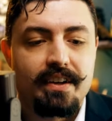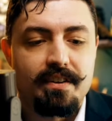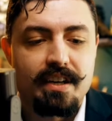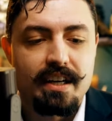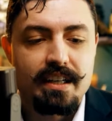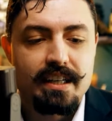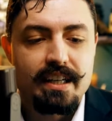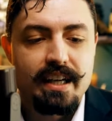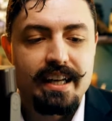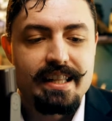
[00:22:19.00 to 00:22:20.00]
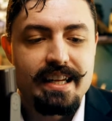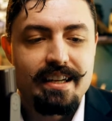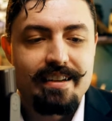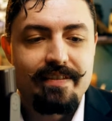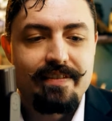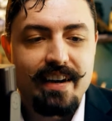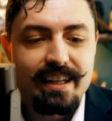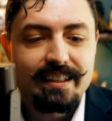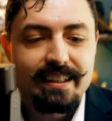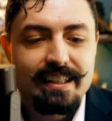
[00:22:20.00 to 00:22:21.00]
All right. And then
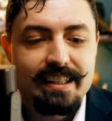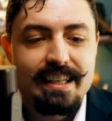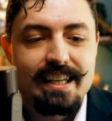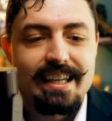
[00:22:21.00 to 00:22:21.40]
finally,